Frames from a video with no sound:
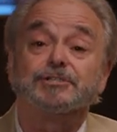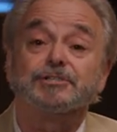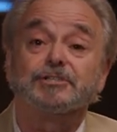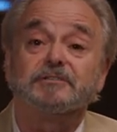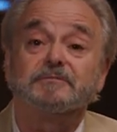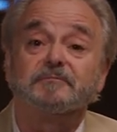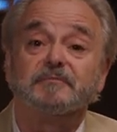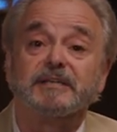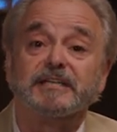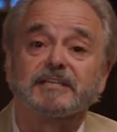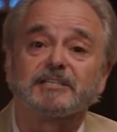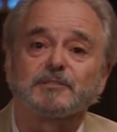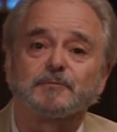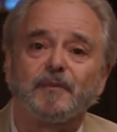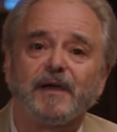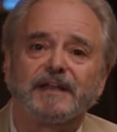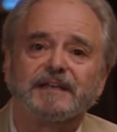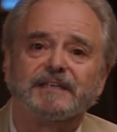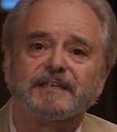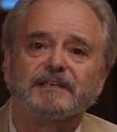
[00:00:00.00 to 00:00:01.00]
shouldn't be
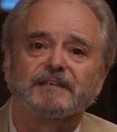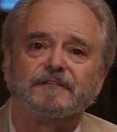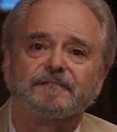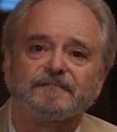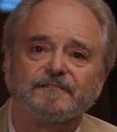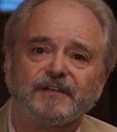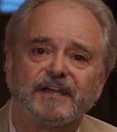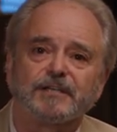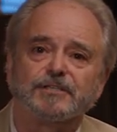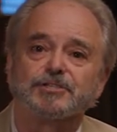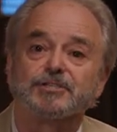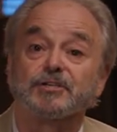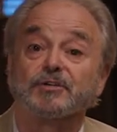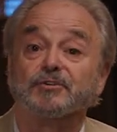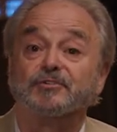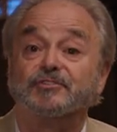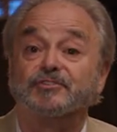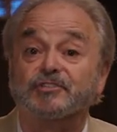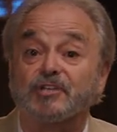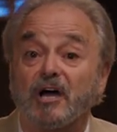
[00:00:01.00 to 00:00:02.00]
expected to fix
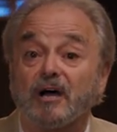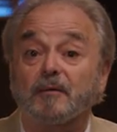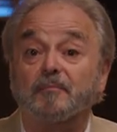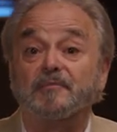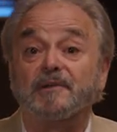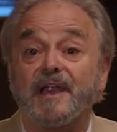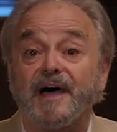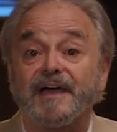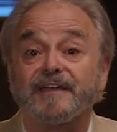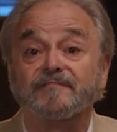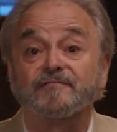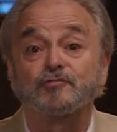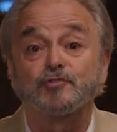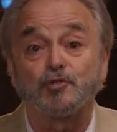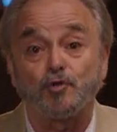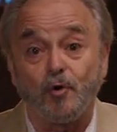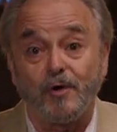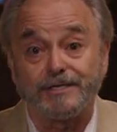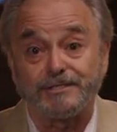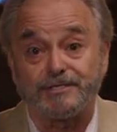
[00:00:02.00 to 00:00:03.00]
your dumb life
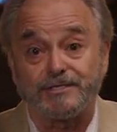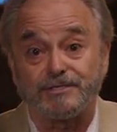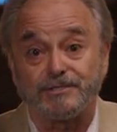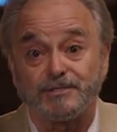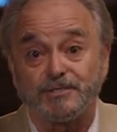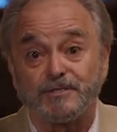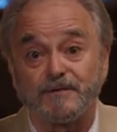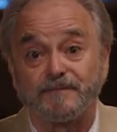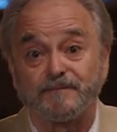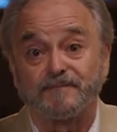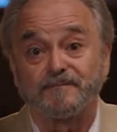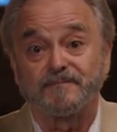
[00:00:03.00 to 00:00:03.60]
choices.